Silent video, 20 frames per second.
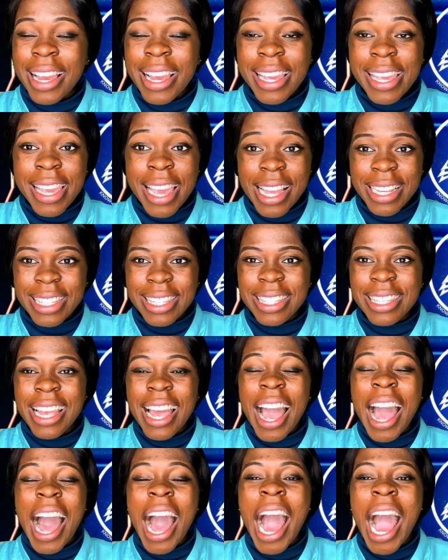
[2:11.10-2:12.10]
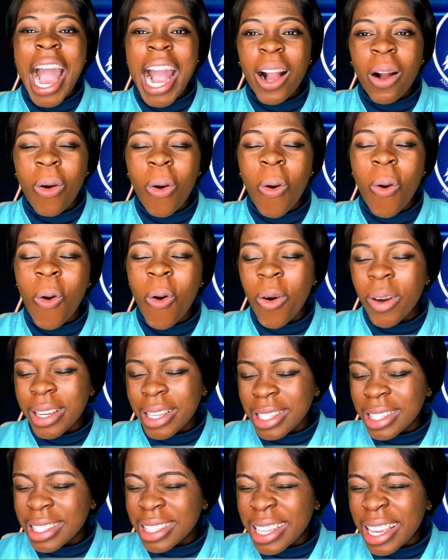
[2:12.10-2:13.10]
yes alcohol
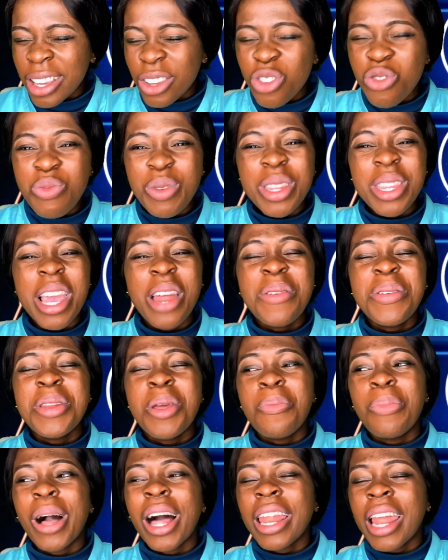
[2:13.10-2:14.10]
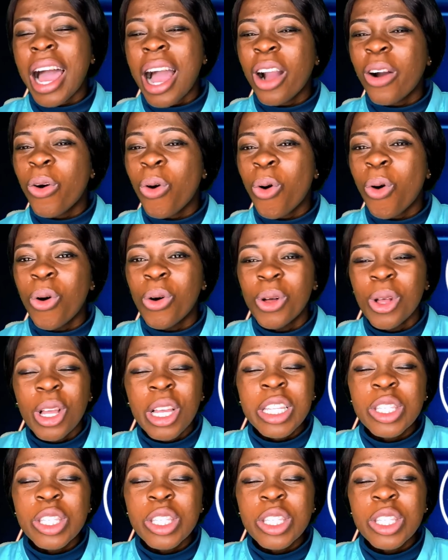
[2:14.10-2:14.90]
intake you've been hearing about alcohol